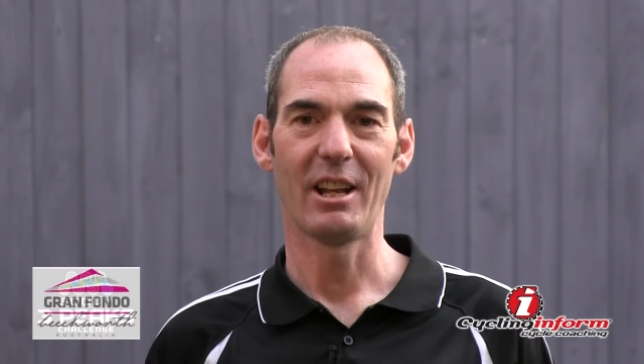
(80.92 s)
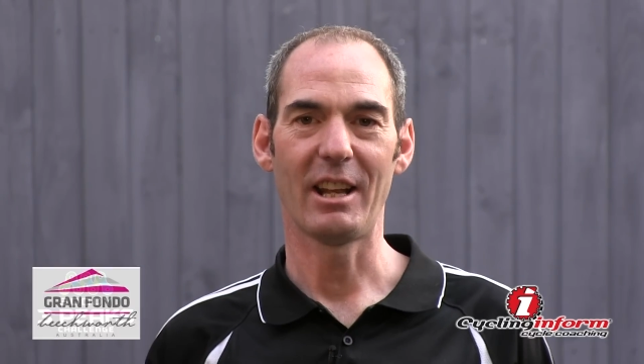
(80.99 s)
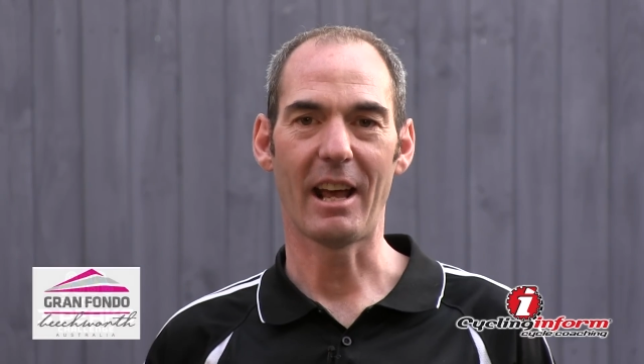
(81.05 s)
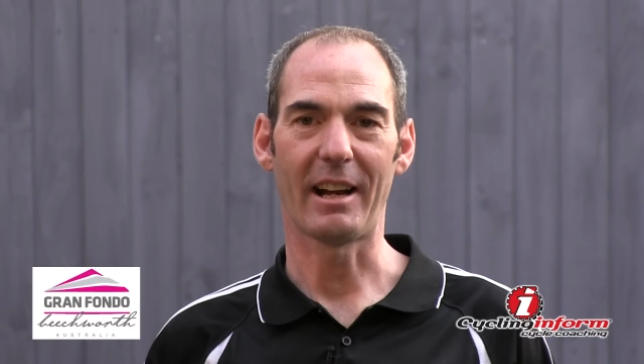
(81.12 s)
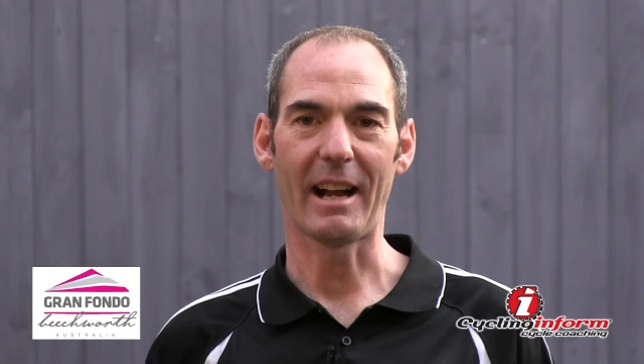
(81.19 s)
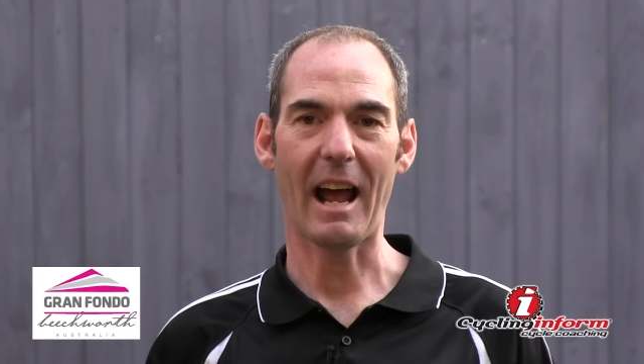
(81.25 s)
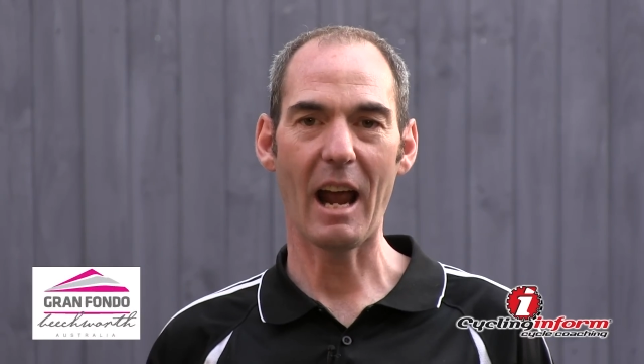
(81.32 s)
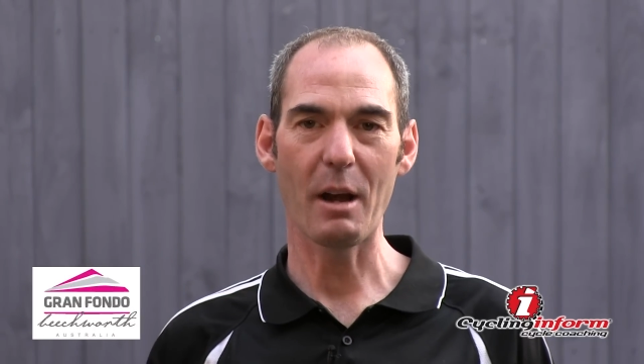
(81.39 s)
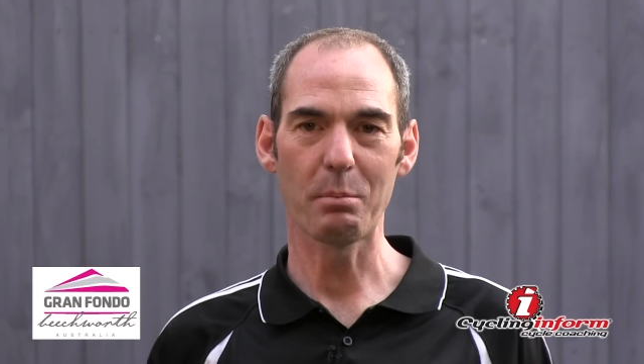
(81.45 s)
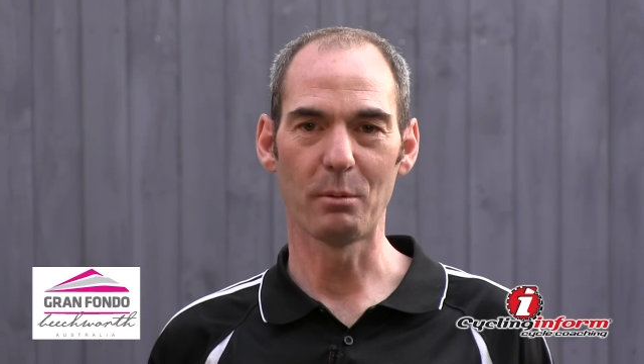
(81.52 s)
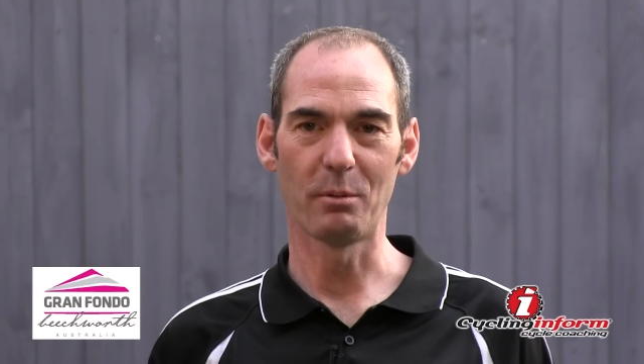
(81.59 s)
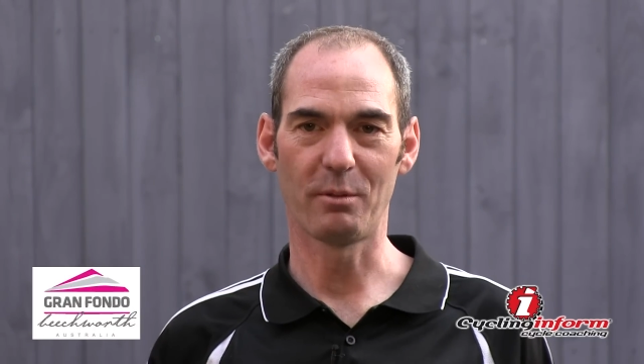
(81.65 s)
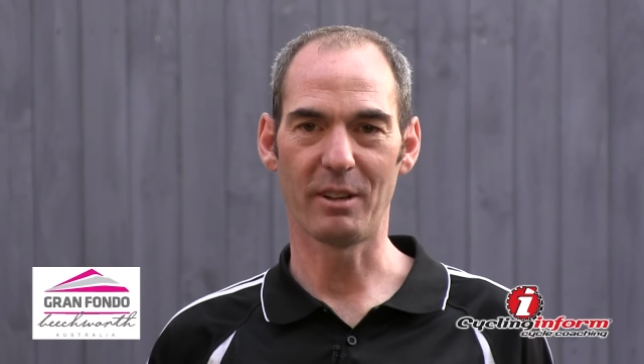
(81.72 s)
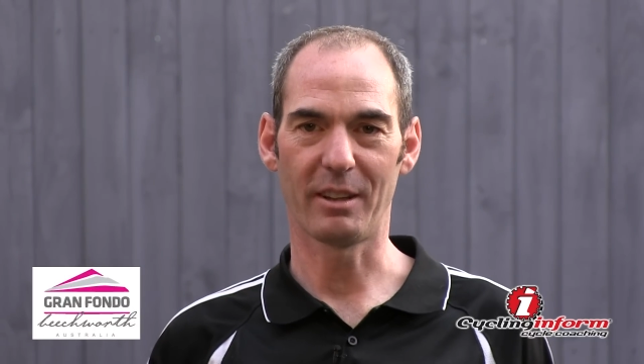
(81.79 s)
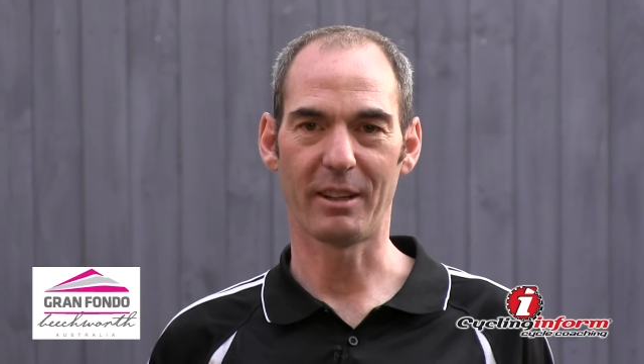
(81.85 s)
Now in
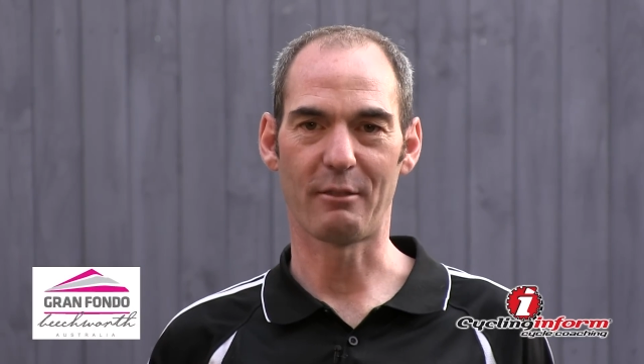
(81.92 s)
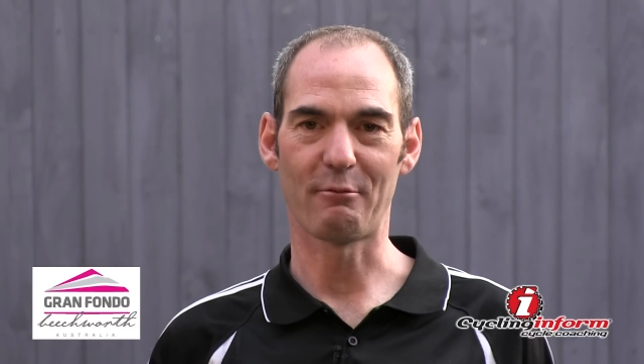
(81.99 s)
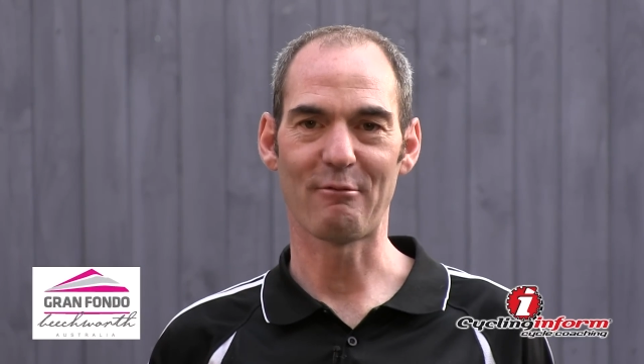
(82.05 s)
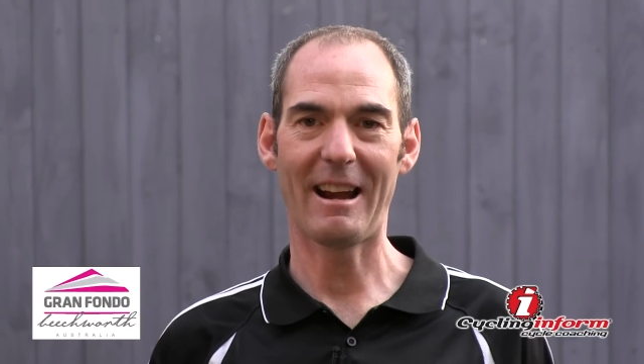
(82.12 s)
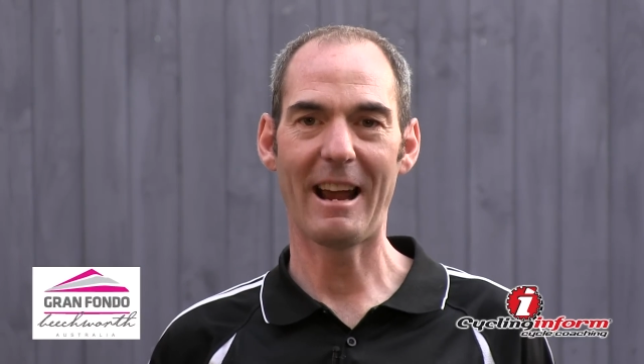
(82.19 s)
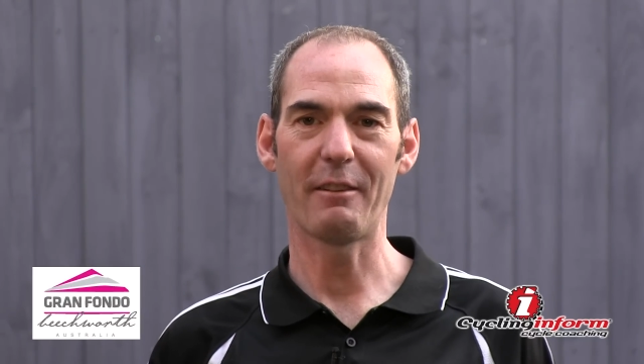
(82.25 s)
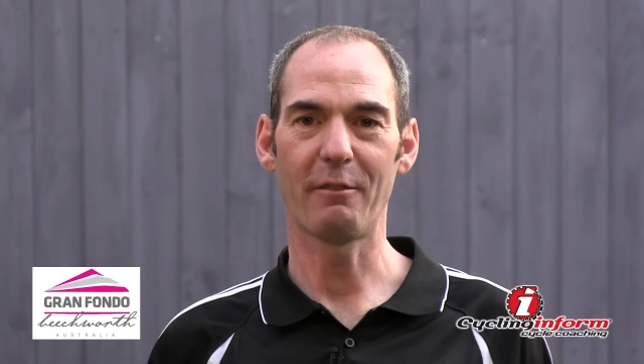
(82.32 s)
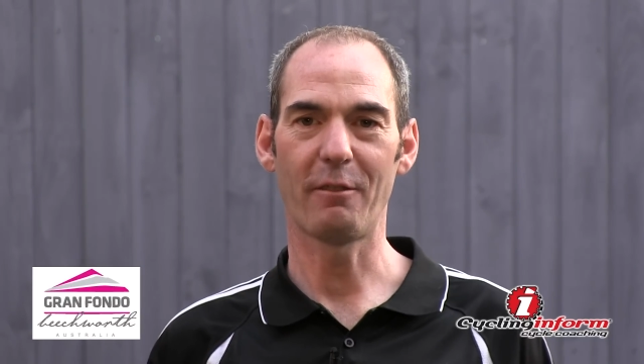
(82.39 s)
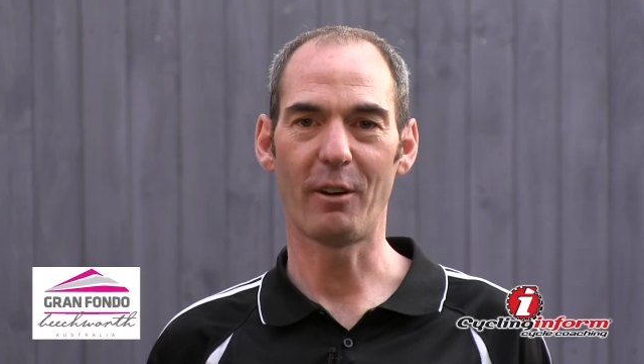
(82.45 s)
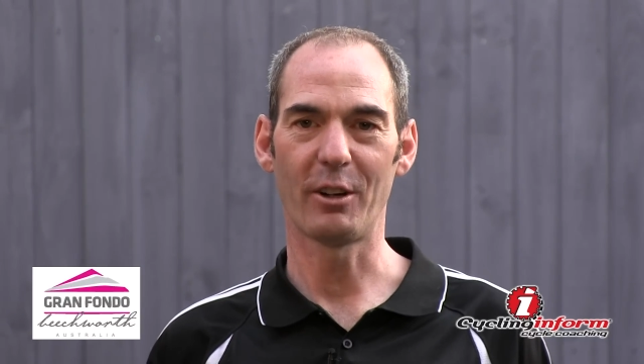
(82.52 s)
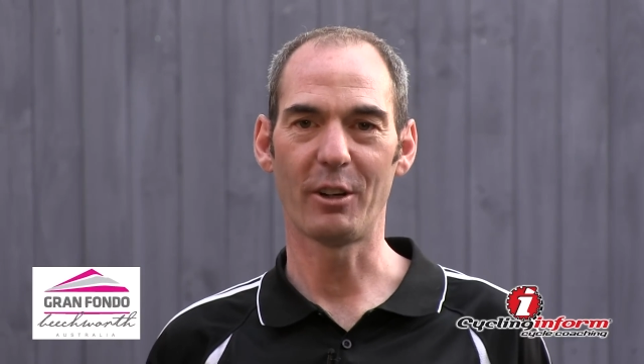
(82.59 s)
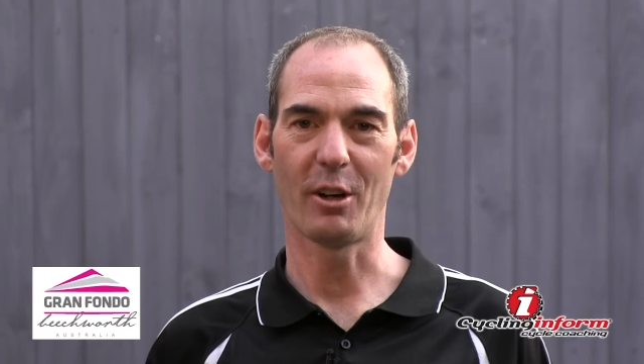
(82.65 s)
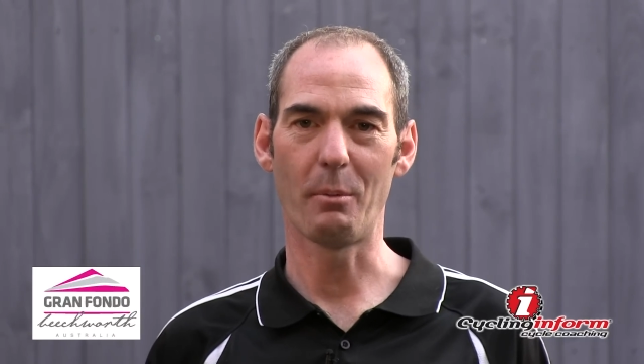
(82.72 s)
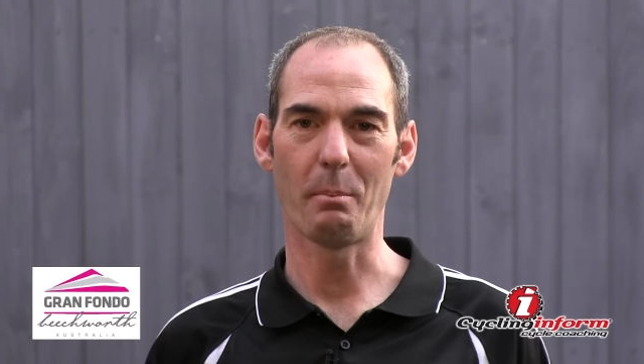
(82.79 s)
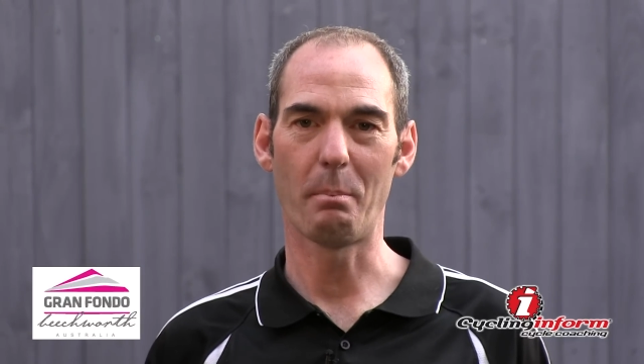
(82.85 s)
April we've got the Gran
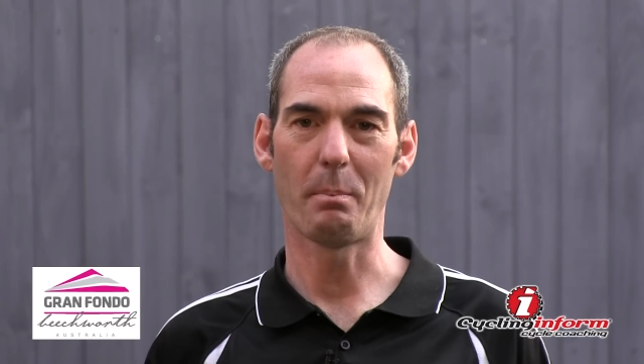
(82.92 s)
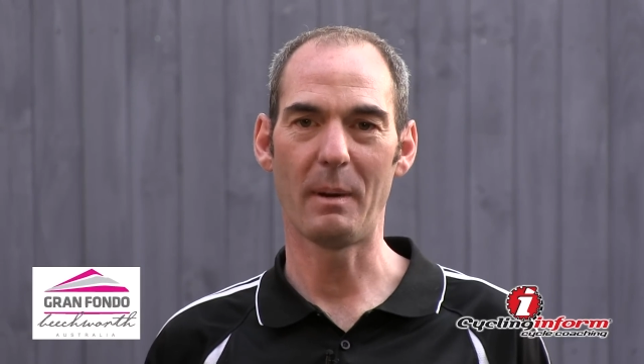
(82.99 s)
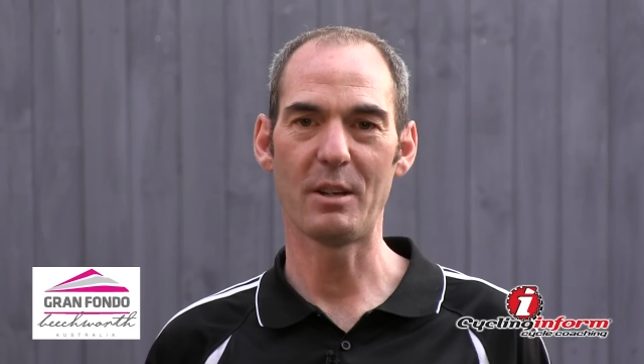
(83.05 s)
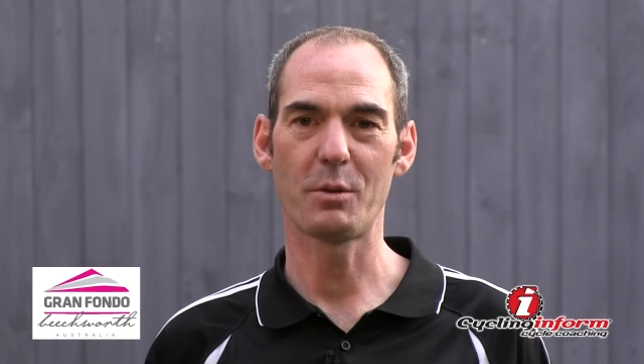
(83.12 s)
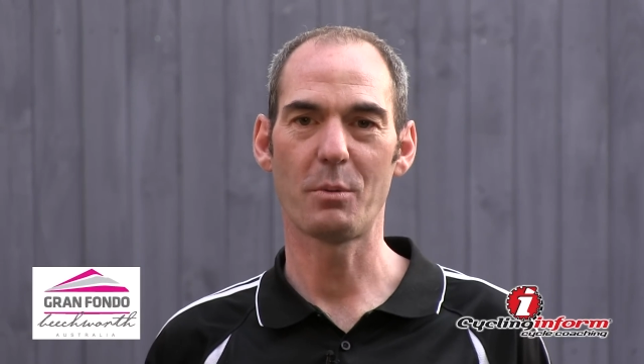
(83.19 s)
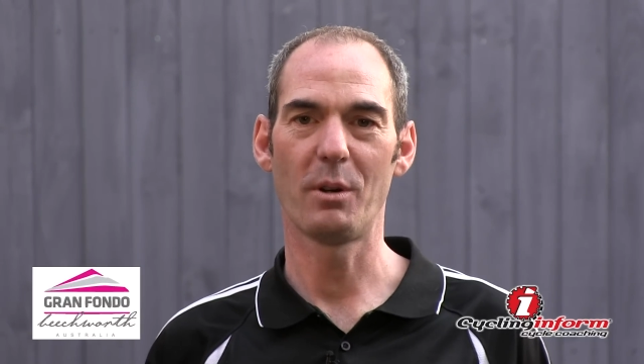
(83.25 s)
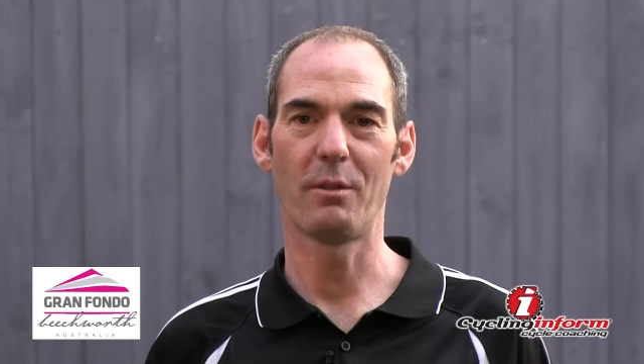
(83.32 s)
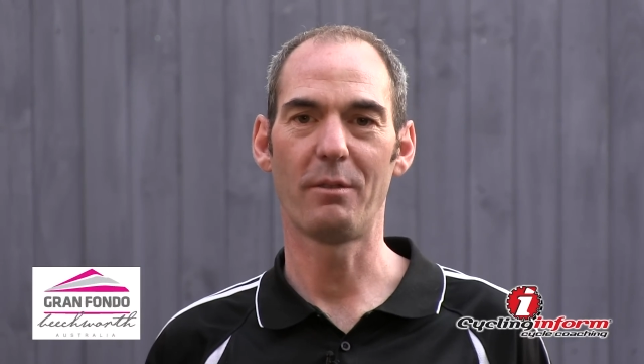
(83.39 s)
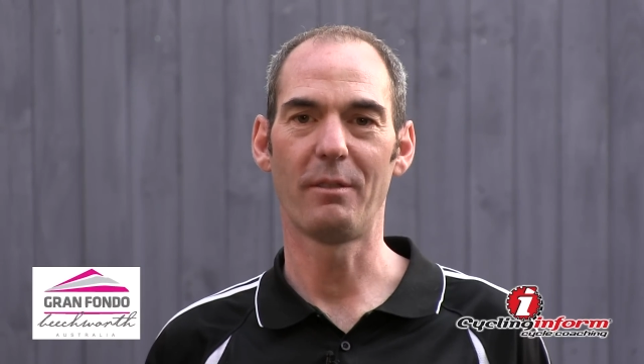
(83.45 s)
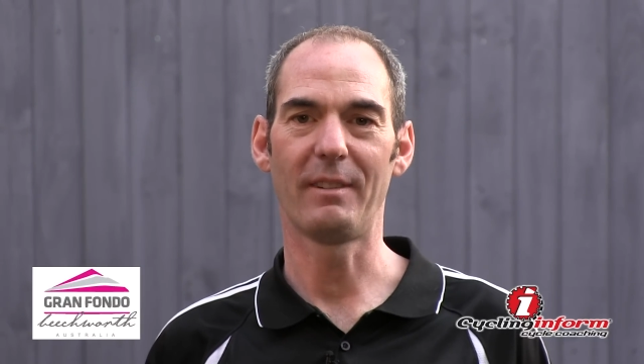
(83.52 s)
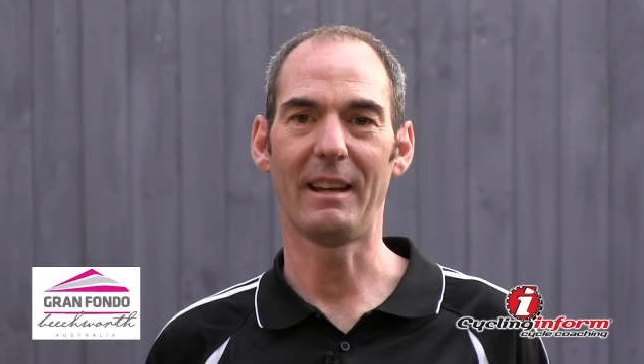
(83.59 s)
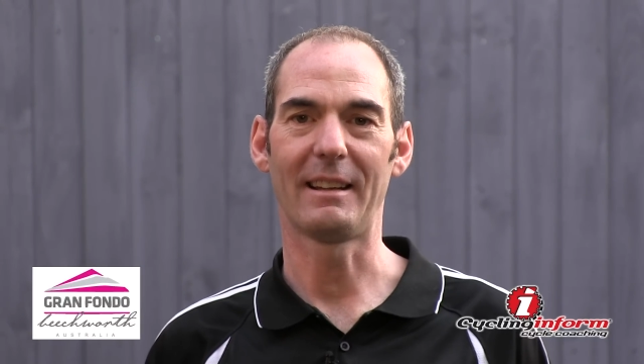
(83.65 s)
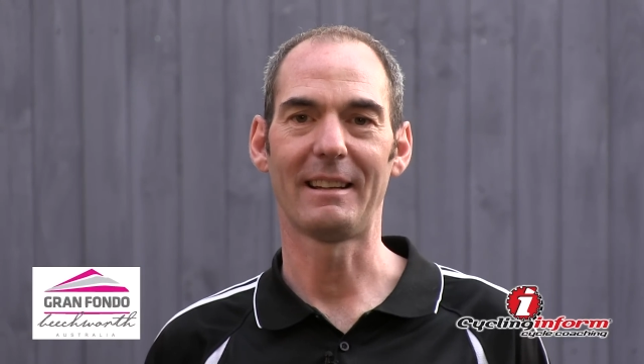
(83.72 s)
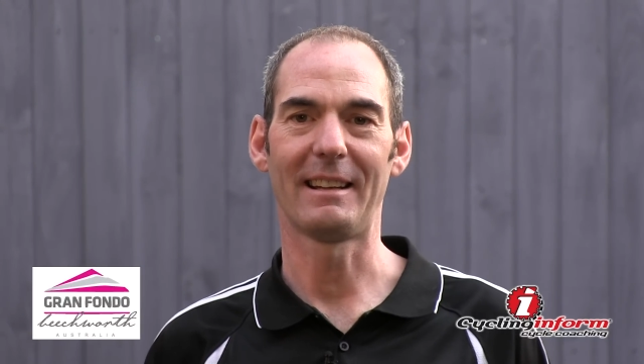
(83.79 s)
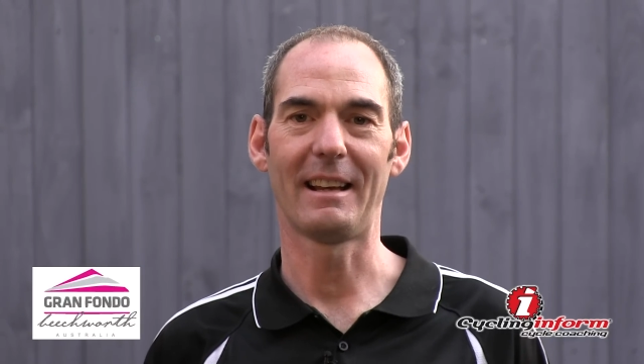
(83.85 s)
Fondo Beechworth event.